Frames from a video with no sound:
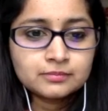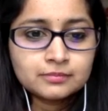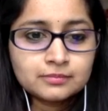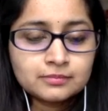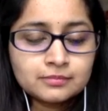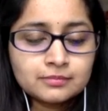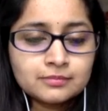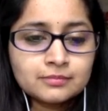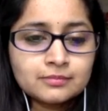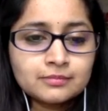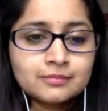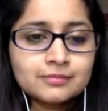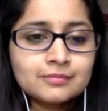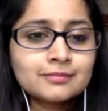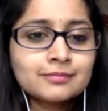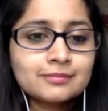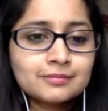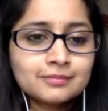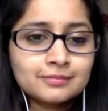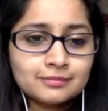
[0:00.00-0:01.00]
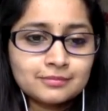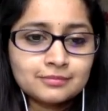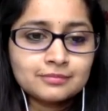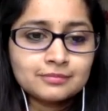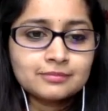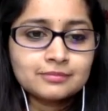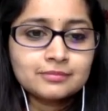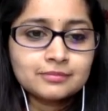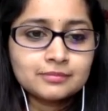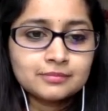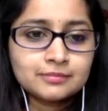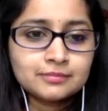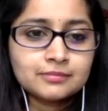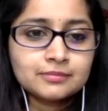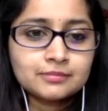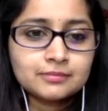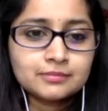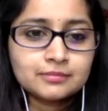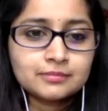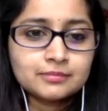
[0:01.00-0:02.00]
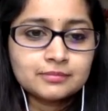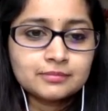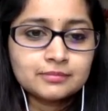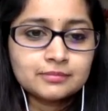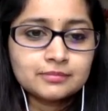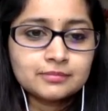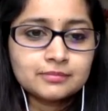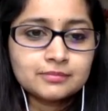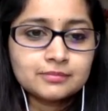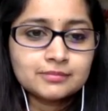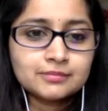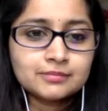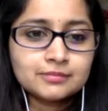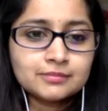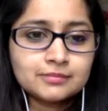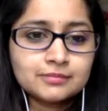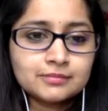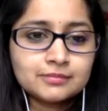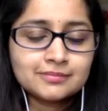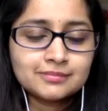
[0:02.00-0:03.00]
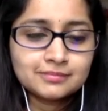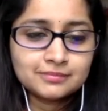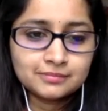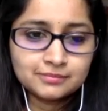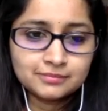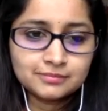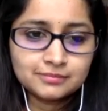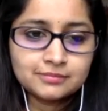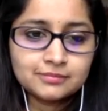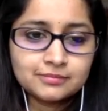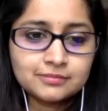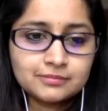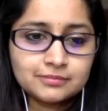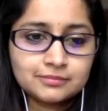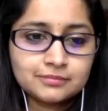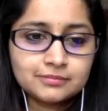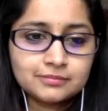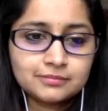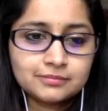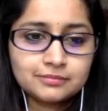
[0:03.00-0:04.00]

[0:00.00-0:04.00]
(not speaking)